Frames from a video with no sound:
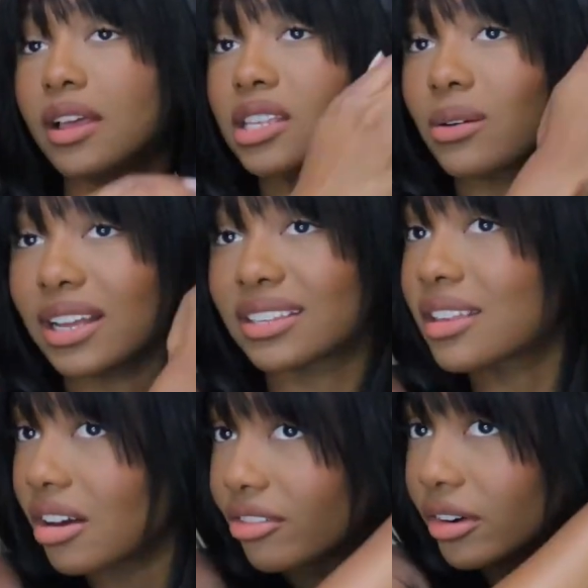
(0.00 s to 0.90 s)
So I
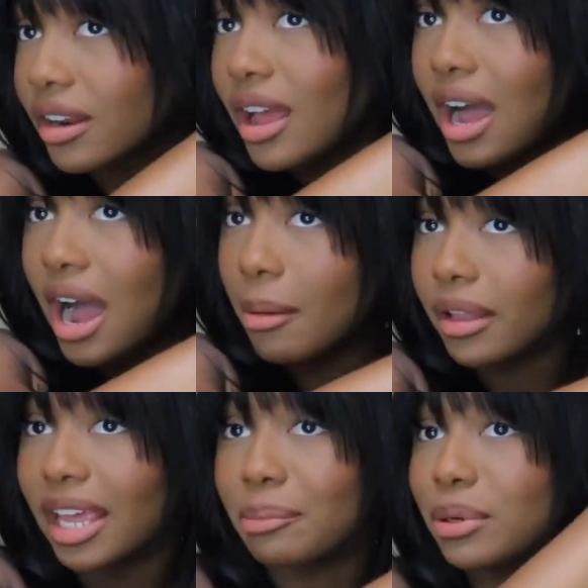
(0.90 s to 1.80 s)
suffered. I'm
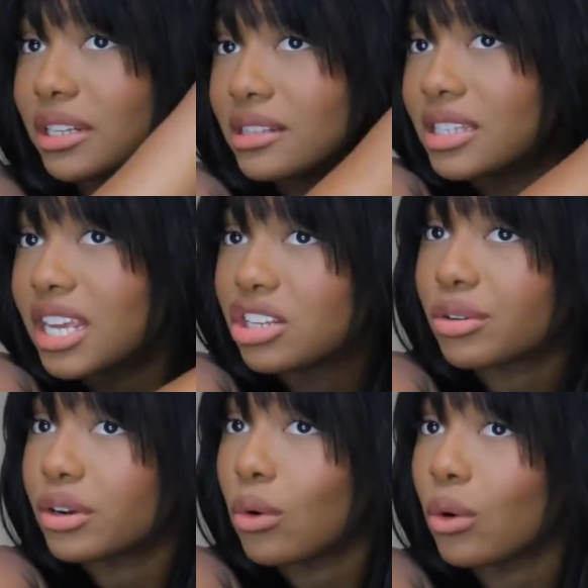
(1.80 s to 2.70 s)
like putting tea
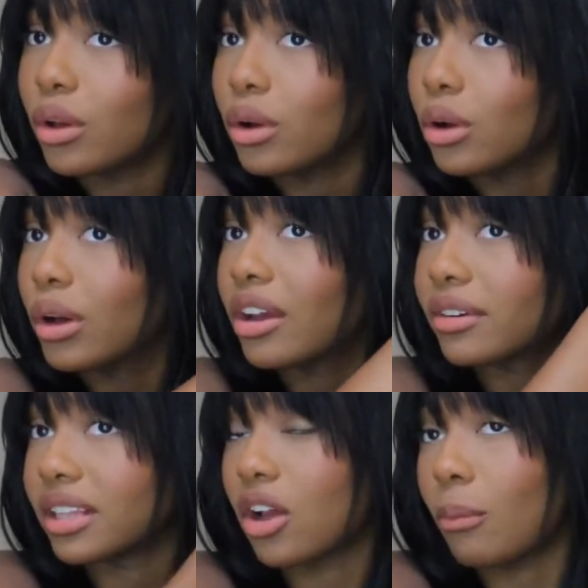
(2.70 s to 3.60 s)
tree oil,
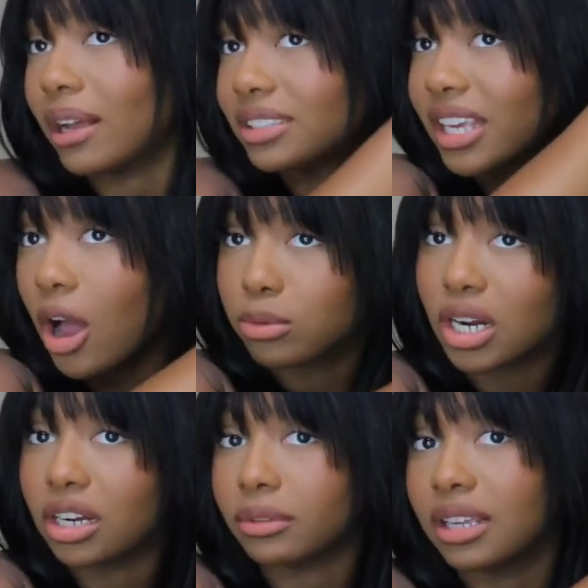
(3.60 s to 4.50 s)
everything on my scalp,
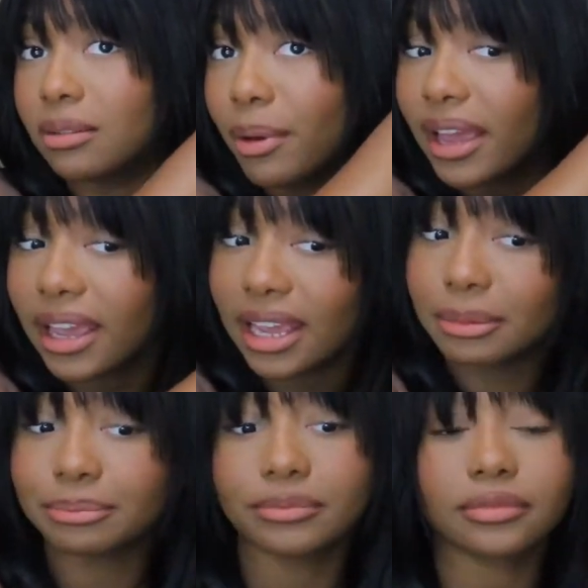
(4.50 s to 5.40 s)
trying to relieve
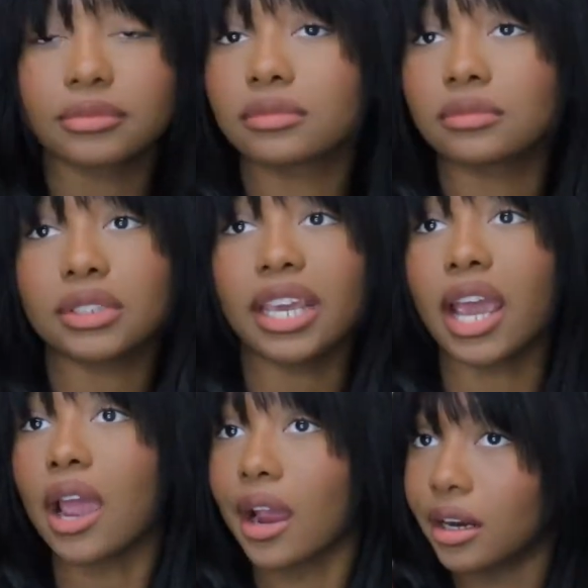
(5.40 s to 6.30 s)
pain.
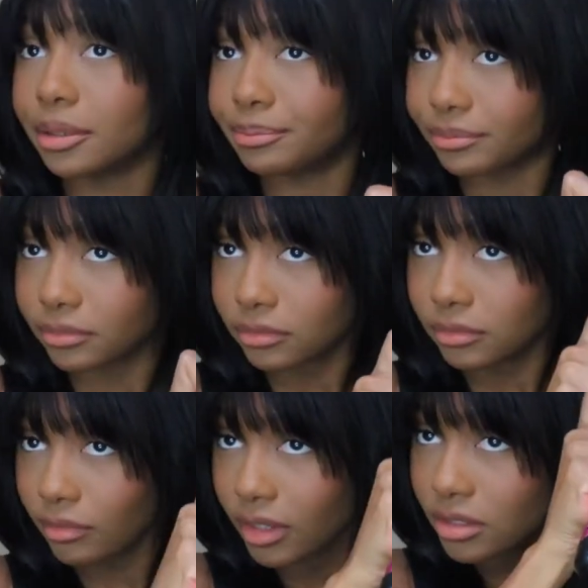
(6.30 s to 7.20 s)
It hurt.
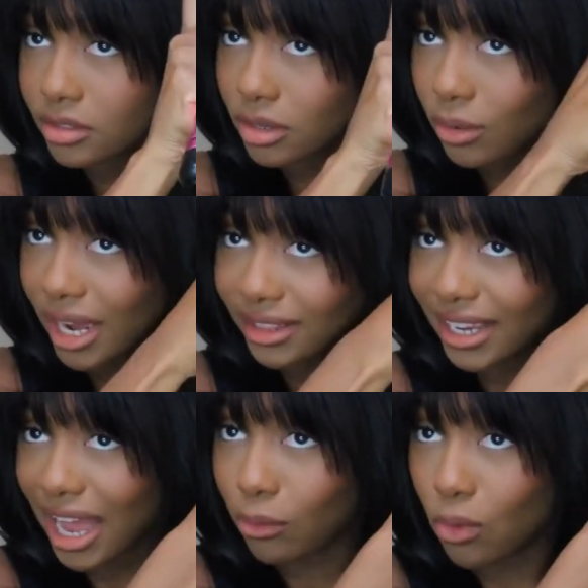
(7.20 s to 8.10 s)
So I
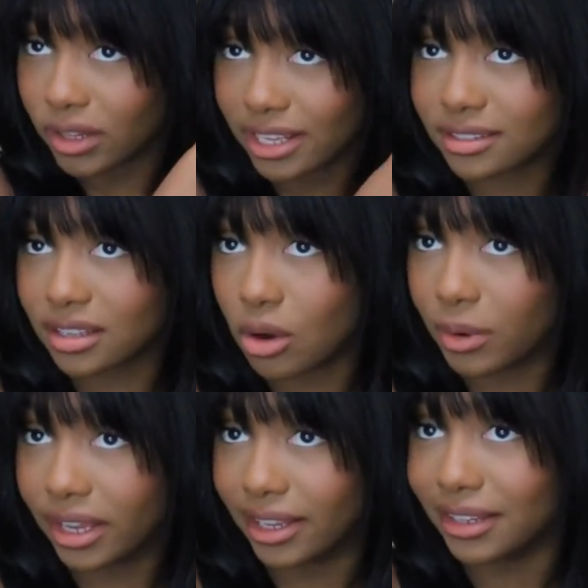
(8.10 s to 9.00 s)
think I wore that
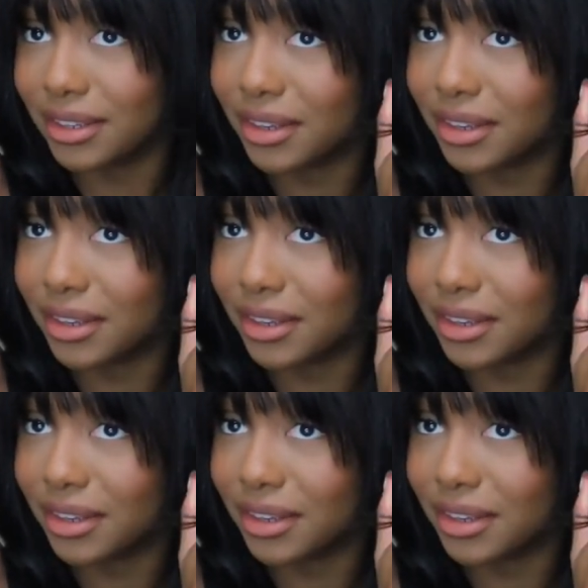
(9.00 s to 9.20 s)
sew-in.